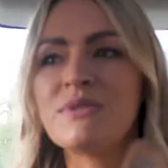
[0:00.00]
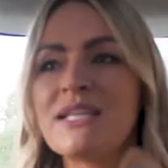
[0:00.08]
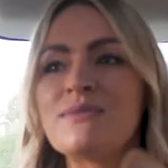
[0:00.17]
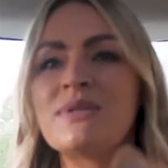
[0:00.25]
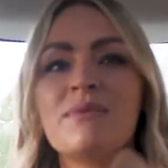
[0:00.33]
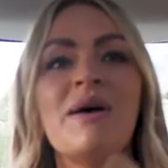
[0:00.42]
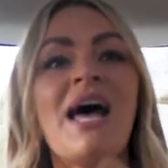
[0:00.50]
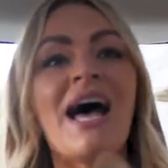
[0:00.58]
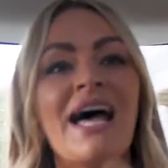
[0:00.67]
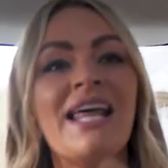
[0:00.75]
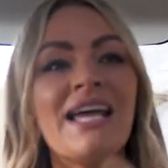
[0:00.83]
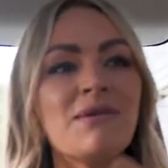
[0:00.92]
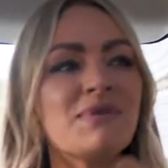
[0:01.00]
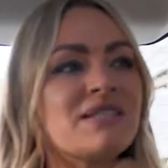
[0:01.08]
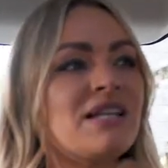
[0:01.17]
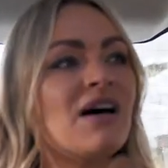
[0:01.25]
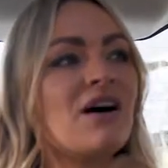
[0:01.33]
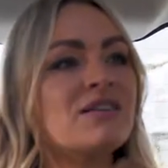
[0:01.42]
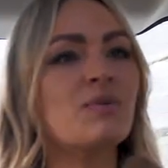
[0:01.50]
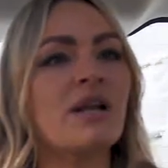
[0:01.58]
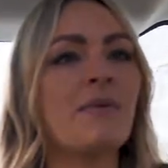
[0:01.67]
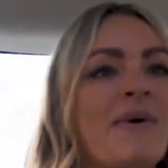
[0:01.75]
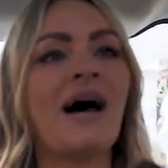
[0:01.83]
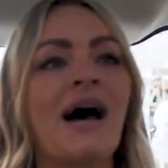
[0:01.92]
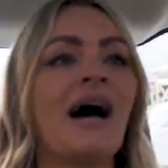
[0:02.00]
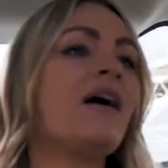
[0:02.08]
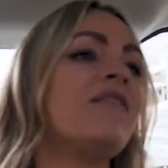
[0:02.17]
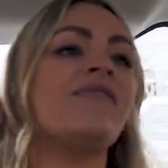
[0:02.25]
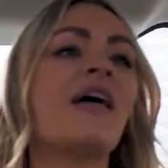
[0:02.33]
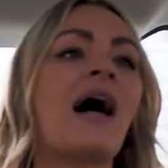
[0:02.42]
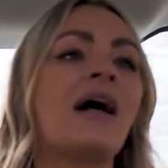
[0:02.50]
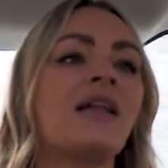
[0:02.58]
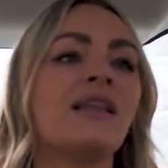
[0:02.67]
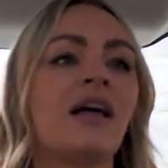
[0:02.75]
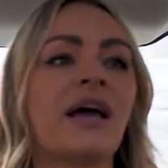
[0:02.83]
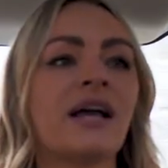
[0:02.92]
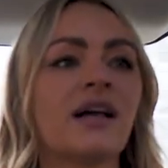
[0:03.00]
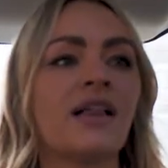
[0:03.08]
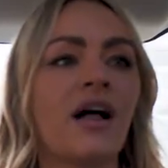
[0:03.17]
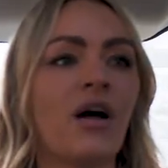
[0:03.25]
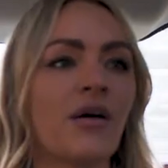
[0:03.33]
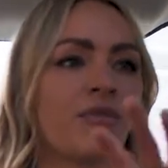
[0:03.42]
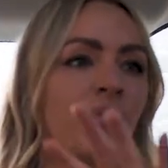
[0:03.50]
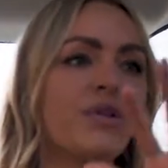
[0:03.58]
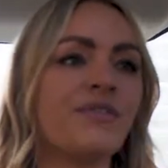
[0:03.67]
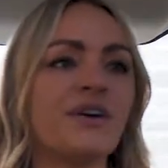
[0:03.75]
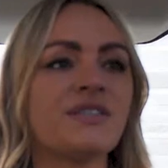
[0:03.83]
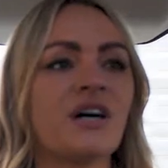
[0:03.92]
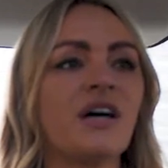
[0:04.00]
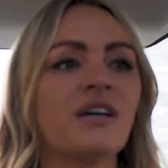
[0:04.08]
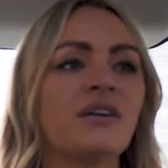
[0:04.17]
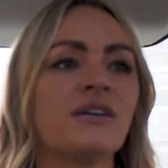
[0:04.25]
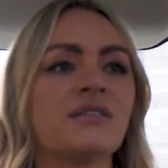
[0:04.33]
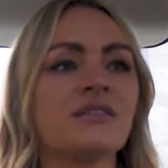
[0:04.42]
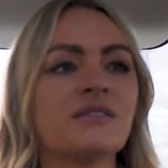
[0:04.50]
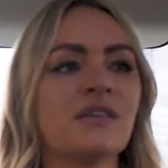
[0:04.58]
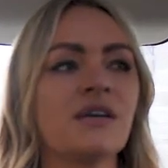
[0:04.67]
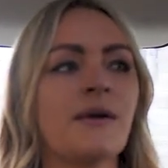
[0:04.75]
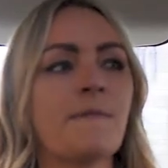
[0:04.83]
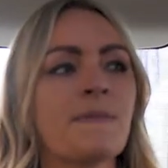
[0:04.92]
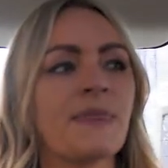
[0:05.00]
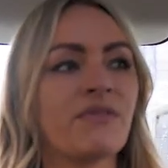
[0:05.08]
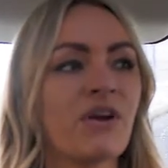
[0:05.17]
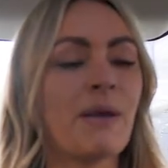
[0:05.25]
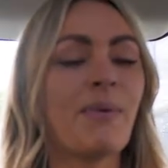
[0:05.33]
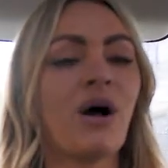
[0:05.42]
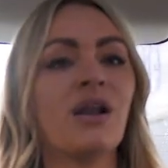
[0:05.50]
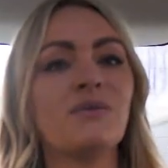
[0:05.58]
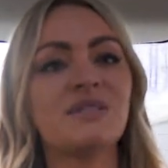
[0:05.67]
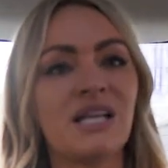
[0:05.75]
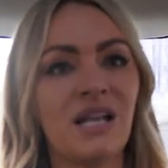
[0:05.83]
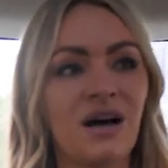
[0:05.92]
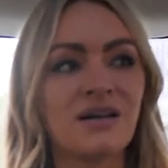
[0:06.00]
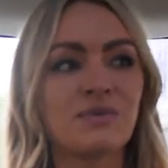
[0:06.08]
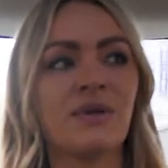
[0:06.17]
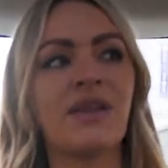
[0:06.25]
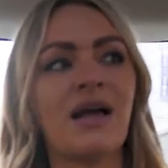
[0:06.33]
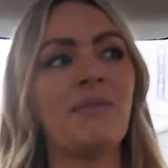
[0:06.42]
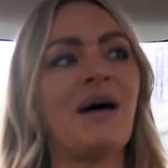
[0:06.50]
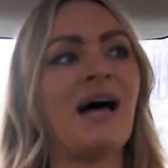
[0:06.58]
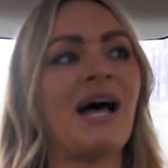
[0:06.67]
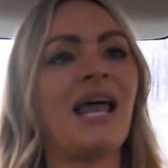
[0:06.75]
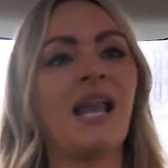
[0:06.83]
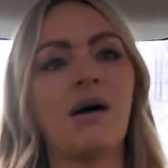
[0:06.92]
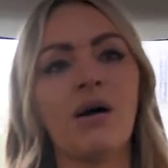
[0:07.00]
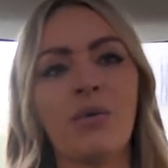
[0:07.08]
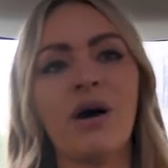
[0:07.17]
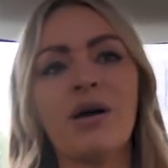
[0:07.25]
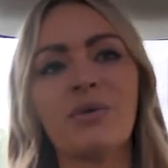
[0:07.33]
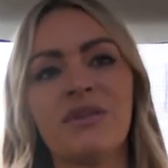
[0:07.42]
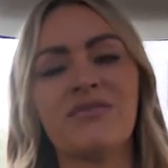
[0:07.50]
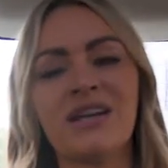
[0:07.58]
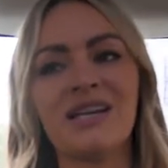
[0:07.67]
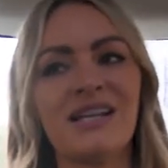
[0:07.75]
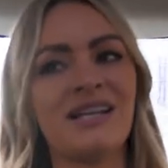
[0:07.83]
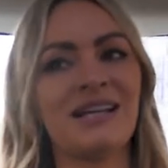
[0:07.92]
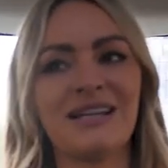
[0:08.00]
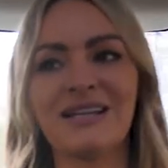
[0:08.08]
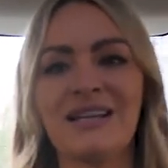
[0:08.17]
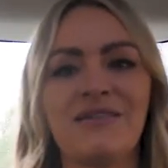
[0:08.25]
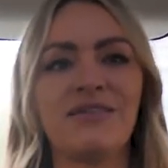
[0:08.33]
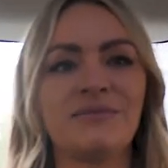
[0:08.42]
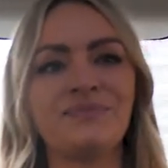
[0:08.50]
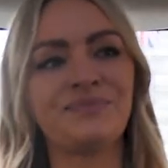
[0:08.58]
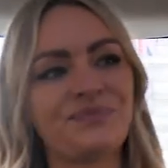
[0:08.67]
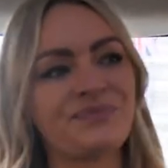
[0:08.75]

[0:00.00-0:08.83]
obsessed with him. And he was the last one I met out of that, like out of all of those icons. Ray Parlour was the last one that I met, and now I work with him regularly, and I love him.